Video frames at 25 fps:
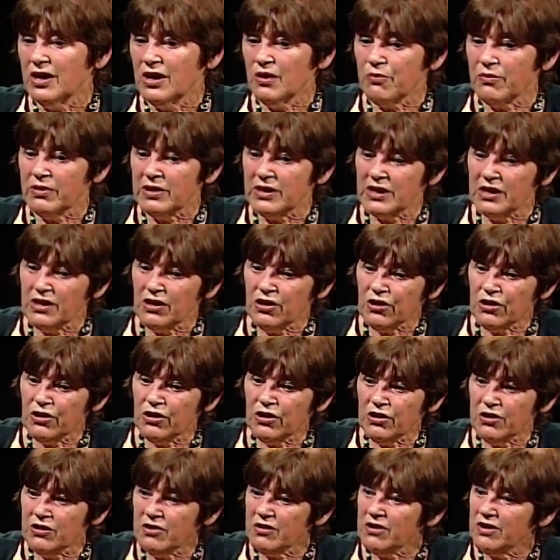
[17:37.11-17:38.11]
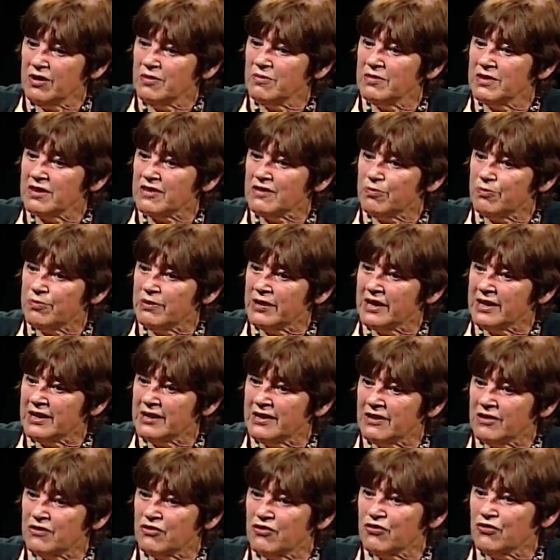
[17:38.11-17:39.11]
When he heard me explain
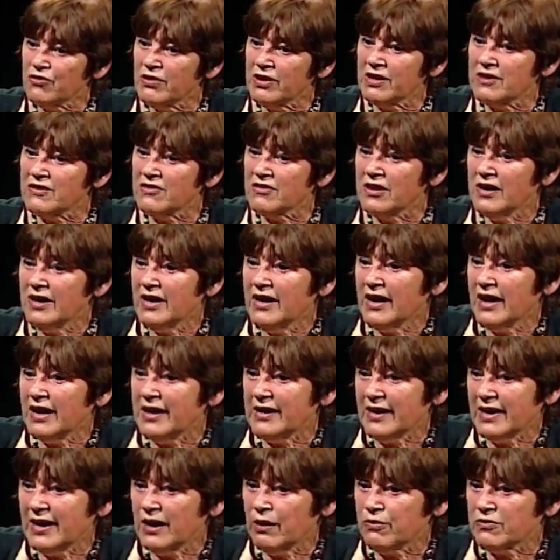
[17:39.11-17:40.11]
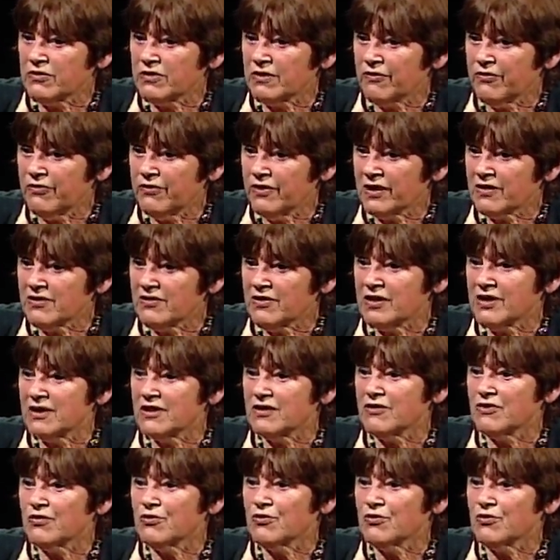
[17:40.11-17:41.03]
his traits and how it was affecting his